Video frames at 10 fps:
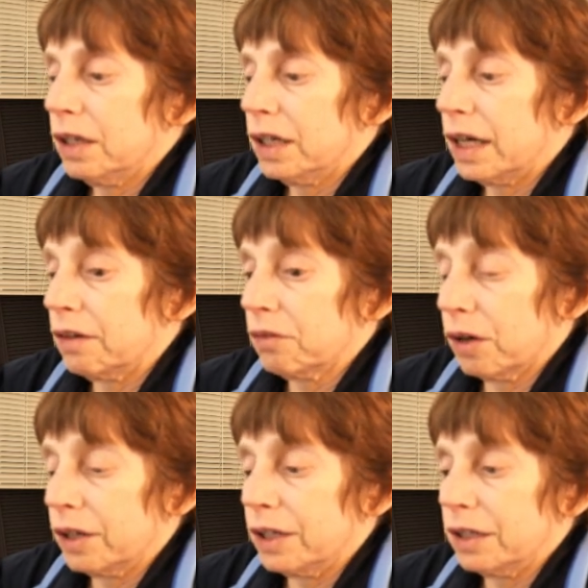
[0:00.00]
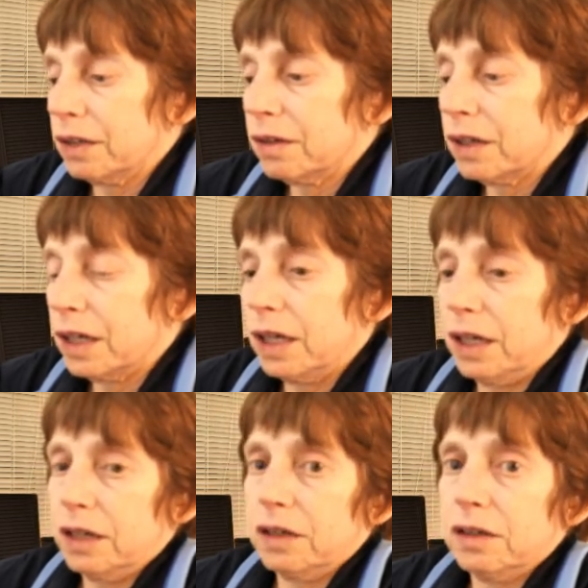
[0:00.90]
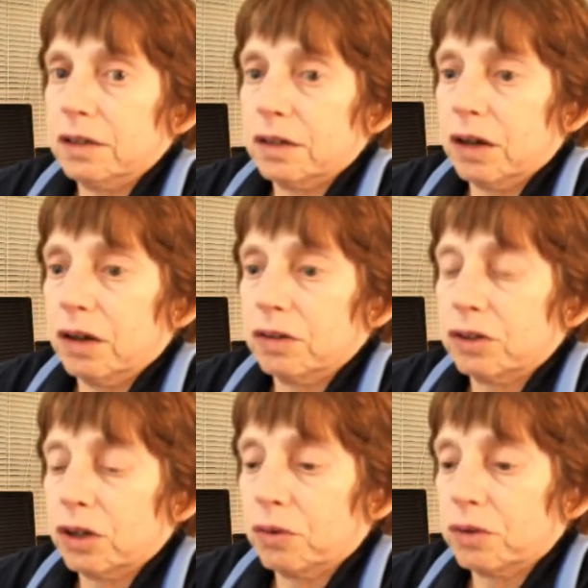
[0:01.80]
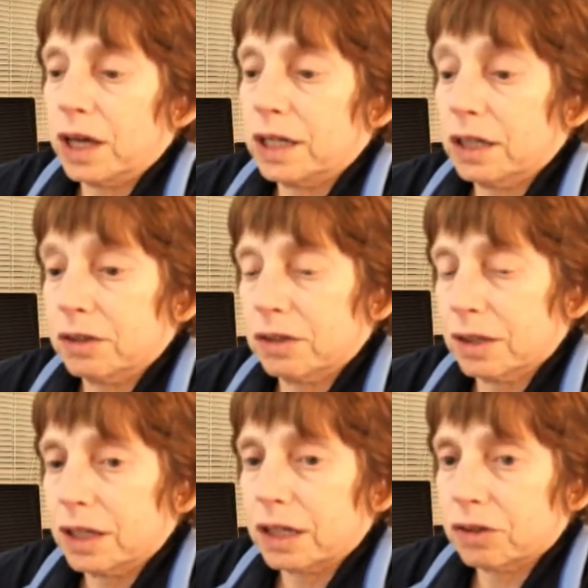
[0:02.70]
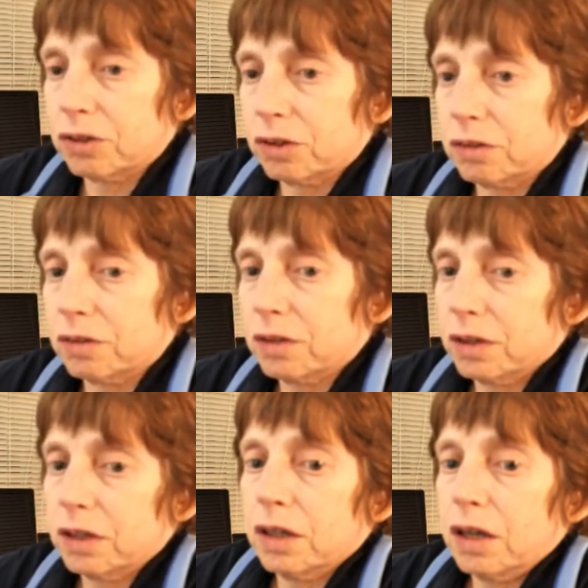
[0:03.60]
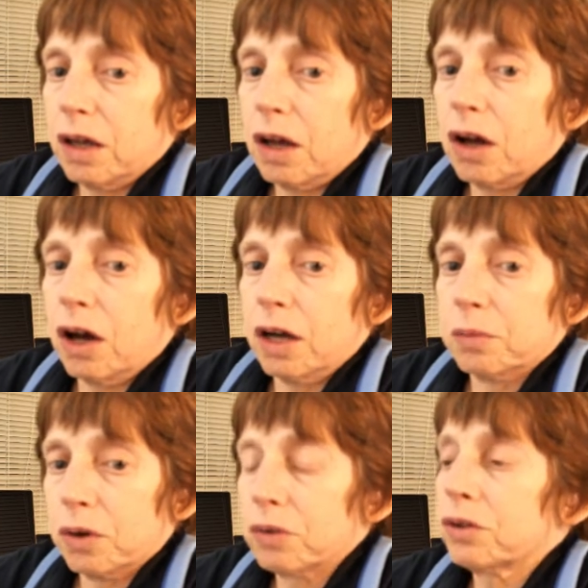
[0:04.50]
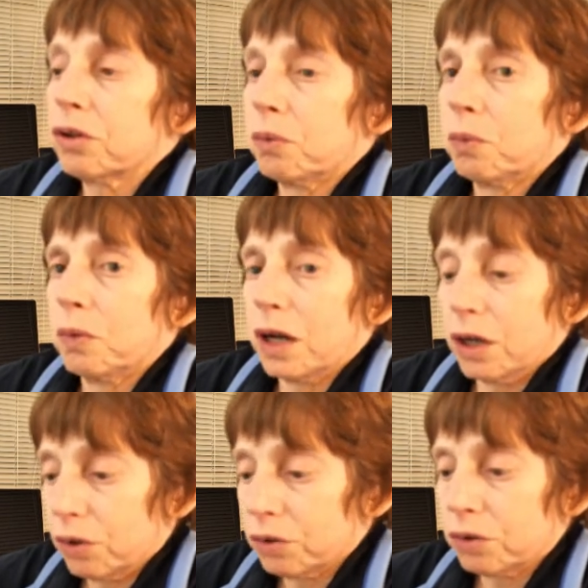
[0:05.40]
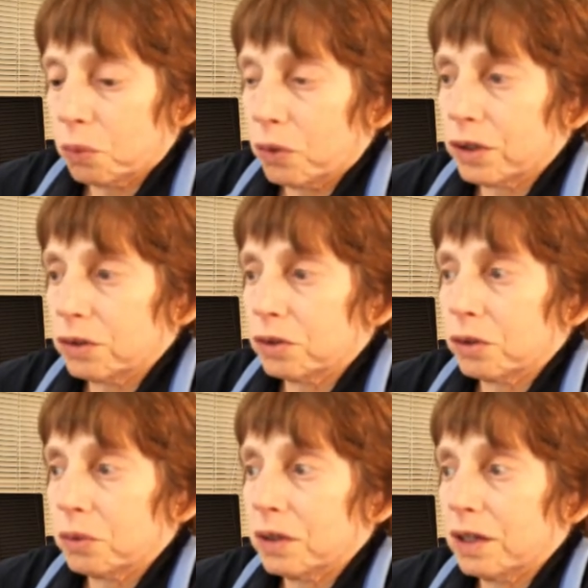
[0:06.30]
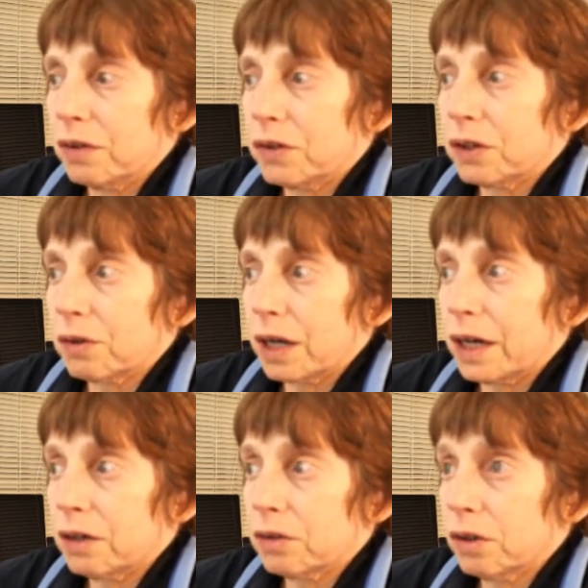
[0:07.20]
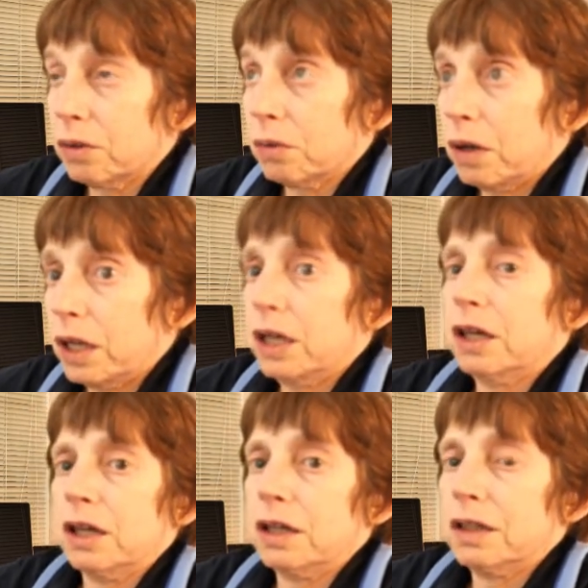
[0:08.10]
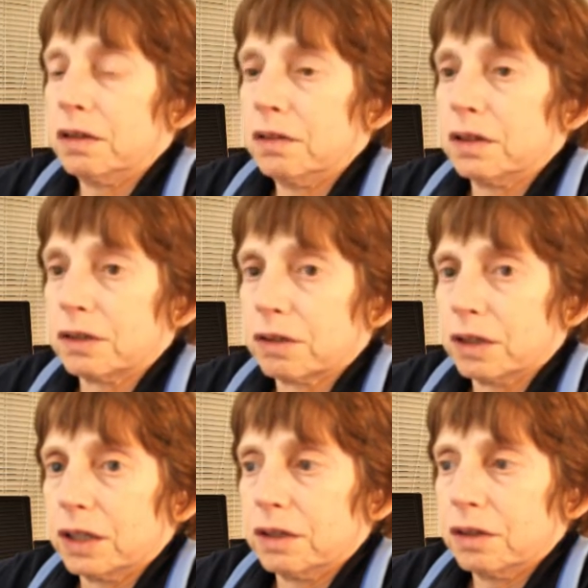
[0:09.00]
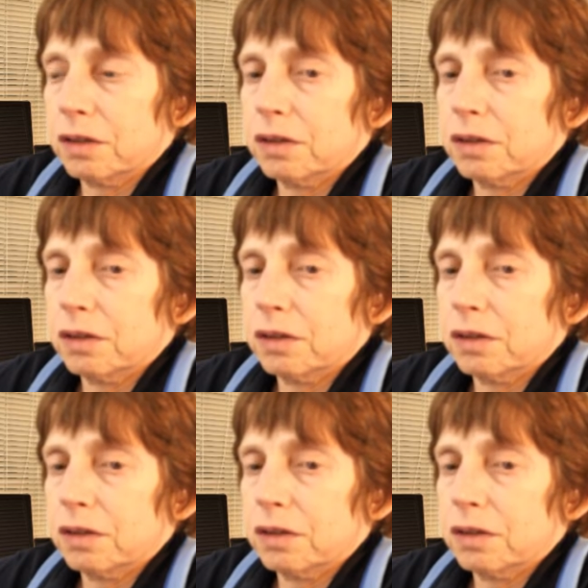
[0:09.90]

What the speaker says: get it running and show that edge detection. What I also want to do is figure out, okay, Digilent,